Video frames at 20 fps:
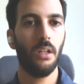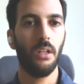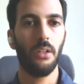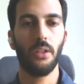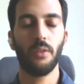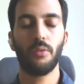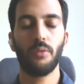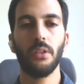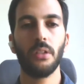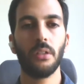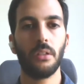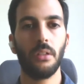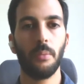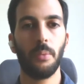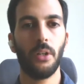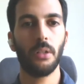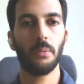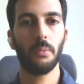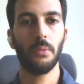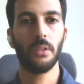different
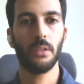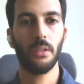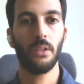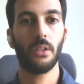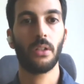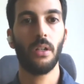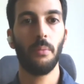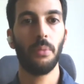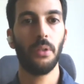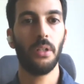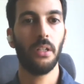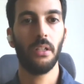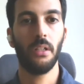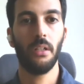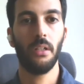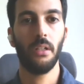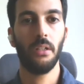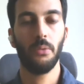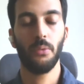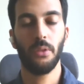departments in the company,
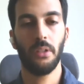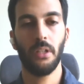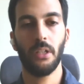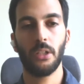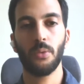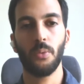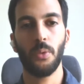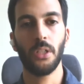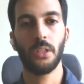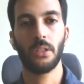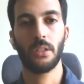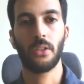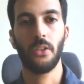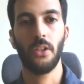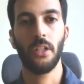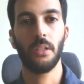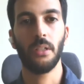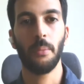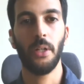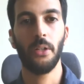and that's what's
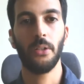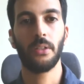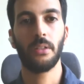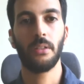great about